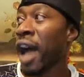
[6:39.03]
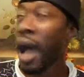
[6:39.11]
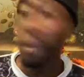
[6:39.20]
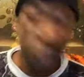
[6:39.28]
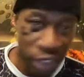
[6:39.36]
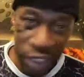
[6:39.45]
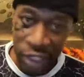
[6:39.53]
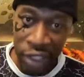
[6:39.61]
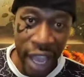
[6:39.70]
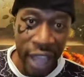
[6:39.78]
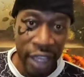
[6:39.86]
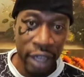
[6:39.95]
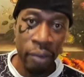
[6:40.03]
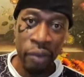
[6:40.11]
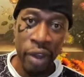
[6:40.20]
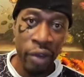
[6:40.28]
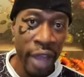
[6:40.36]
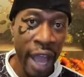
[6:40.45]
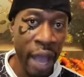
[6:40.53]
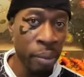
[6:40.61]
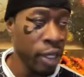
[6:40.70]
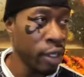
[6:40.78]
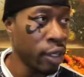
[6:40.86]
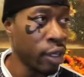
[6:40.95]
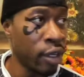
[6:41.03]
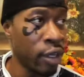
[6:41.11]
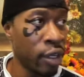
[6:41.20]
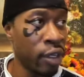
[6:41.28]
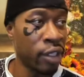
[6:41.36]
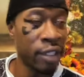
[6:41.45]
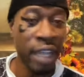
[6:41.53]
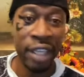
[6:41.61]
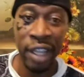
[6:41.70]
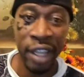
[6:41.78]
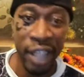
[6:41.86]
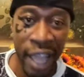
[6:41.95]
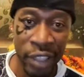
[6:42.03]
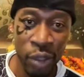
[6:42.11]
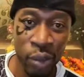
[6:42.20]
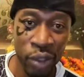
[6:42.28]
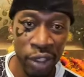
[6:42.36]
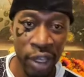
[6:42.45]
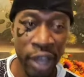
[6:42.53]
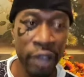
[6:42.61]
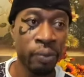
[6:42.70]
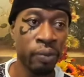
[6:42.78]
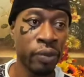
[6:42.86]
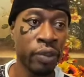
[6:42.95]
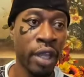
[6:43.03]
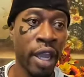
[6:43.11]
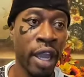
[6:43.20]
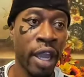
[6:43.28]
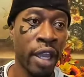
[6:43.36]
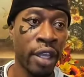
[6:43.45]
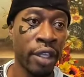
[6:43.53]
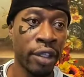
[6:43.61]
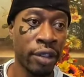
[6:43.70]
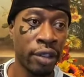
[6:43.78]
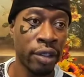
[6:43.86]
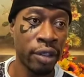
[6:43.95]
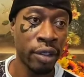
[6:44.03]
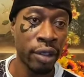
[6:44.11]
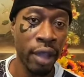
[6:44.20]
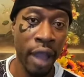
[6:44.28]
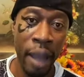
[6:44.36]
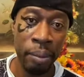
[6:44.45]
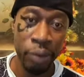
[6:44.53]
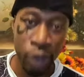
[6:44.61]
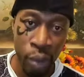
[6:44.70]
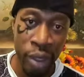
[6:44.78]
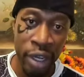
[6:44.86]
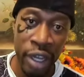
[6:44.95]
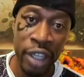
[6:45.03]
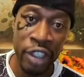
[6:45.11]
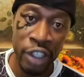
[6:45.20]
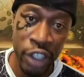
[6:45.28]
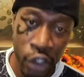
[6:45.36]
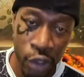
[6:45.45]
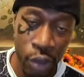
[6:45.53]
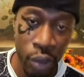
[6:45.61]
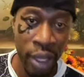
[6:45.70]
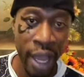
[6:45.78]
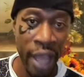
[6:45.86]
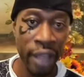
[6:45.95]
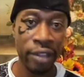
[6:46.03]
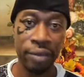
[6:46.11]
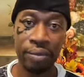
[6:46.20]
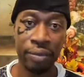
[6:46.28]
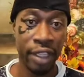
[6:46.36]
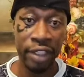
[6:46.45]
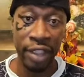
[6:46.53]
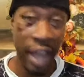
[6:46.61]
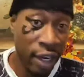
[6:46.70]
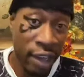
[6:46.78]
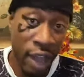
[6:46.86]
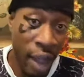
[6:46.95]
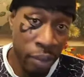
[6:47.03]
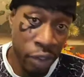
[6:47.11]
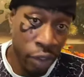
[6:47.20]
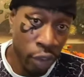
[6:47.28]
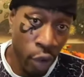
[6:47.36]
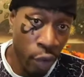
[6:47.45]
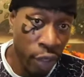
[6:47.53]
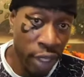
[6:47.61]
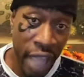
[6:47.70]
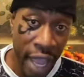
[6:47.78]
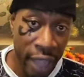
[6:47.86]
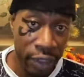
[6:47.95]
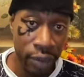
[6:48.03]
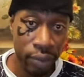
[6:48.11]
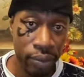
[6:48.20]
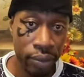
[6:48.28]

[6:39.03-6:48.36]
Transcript: i'm just excited i'm very happy that the class was done and i'm doing an additional class it's not a compensatory class